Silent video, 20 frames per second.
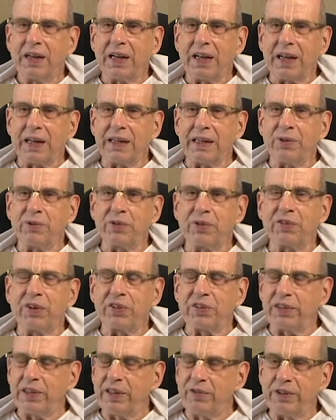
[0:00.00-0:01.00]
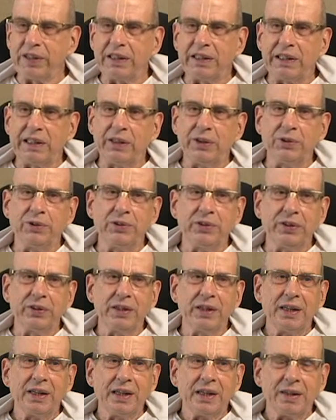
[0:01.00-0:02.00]
And he was just living
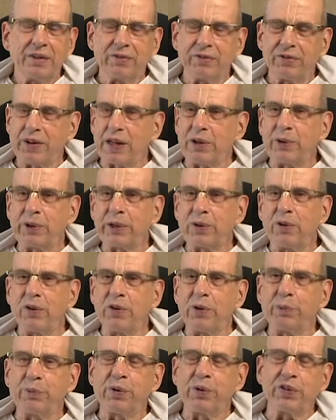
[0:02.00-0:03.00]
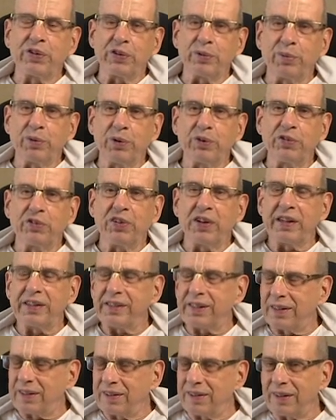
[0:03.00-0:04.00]
alone, following all the principles,
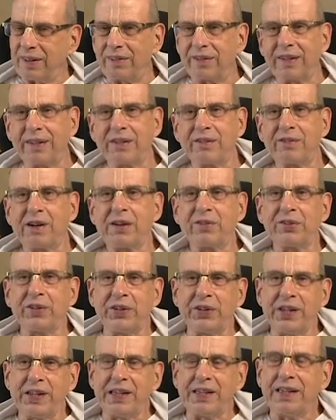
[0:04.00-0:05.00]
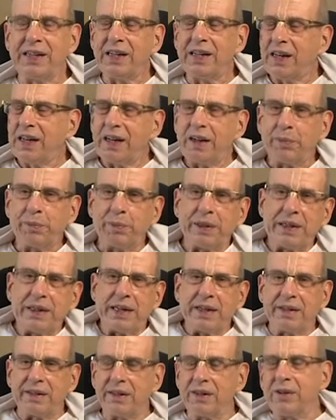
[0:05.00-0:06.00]
chanting 16 rounds a day, but he
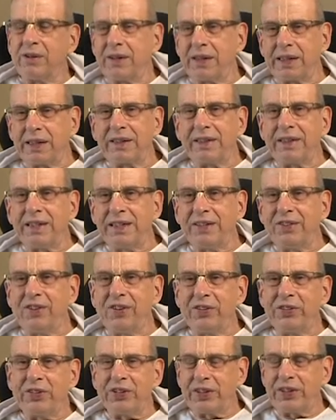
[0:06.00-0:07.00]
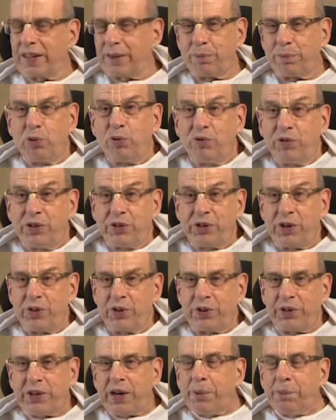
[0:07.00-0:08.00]
had no inclination to move into
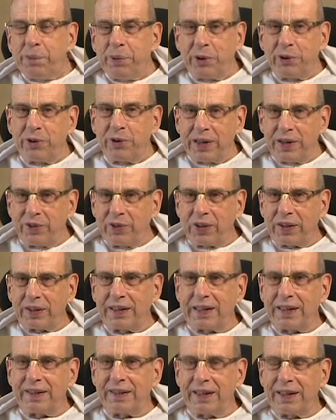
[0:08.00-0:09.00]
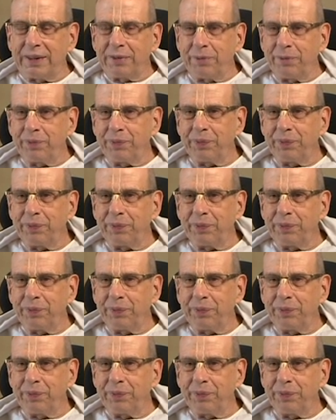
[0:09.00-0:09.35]
the temple or anything like that.